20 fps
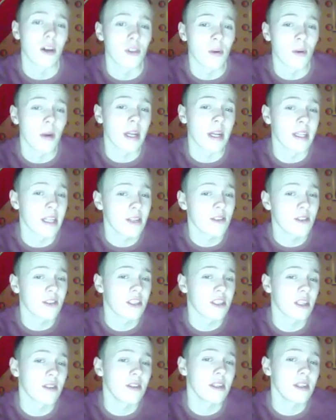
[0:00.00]
Although I did
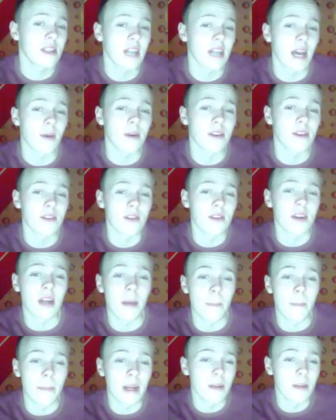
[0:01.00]
consider it, I wanted to
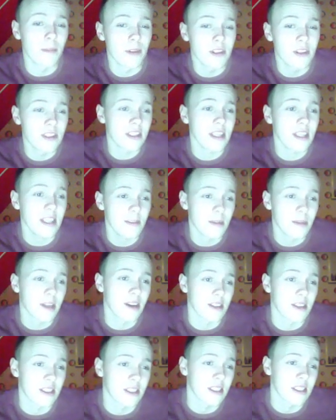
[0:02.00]
run a Metal Burst set
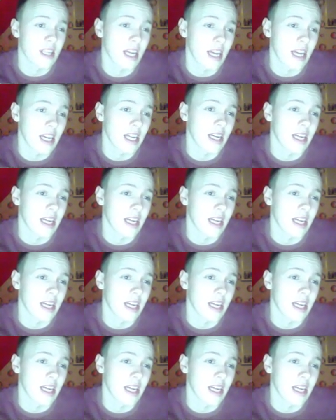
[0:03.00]
because